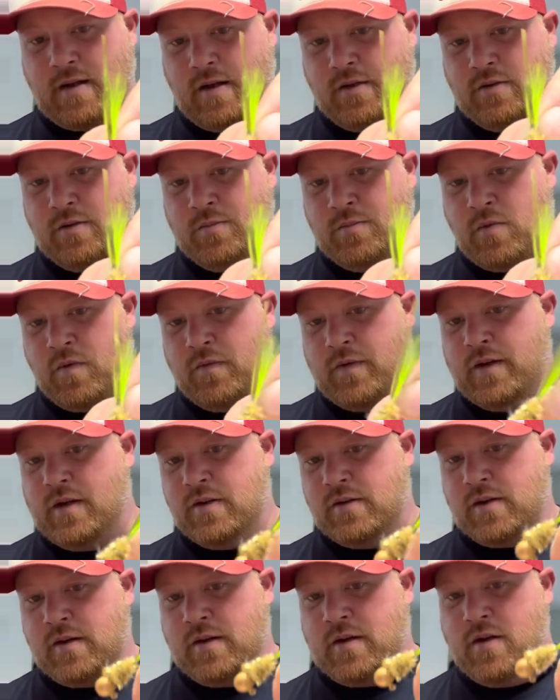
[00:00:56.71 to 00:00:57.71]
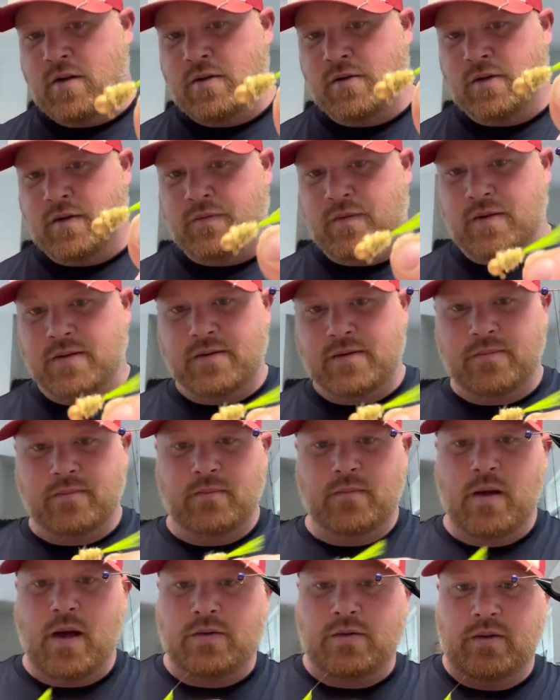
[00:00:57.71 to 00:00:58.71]
I'll do more videos on those if this
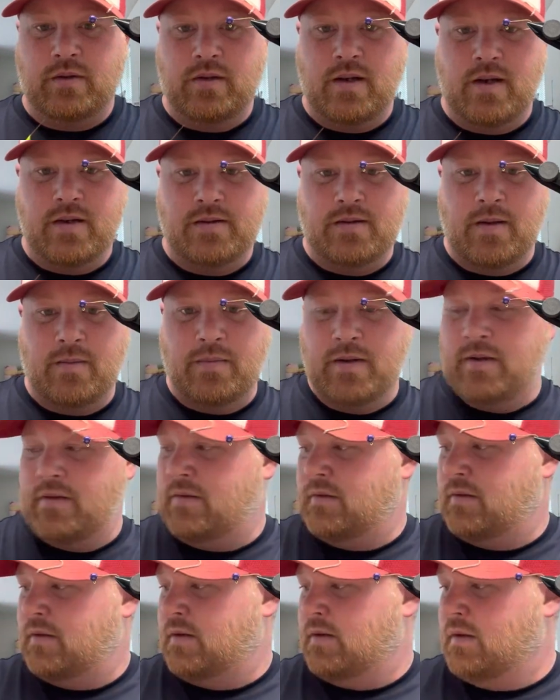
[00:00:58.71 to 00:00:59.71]
actually does something.